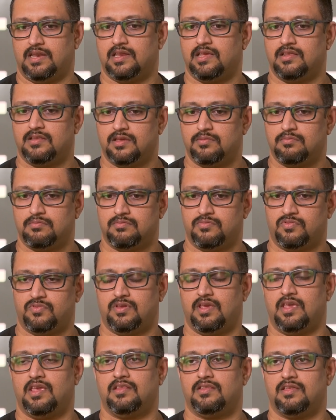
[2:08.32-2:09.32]
Letting them
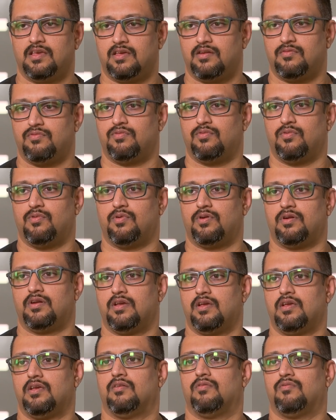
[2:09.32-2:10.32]
staying there for
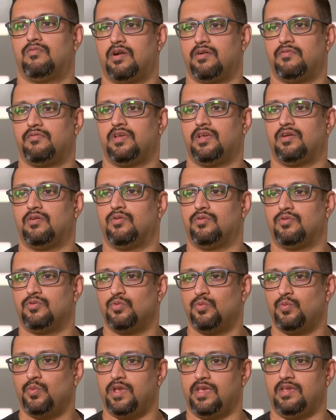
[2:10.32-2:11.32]
one week or
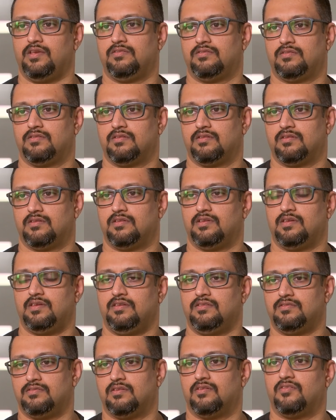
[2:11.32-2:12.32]
two weeks
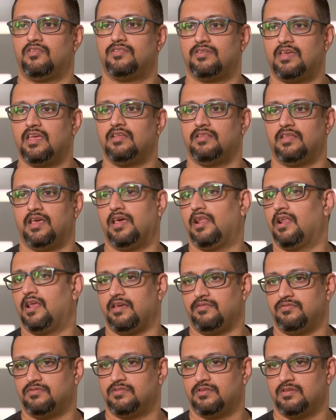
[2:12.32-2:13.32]
is risking their
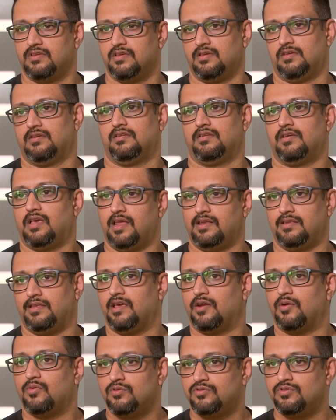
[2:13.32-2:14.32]
lives, and
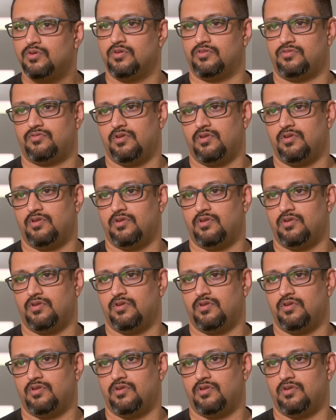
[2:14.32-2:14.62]
they're also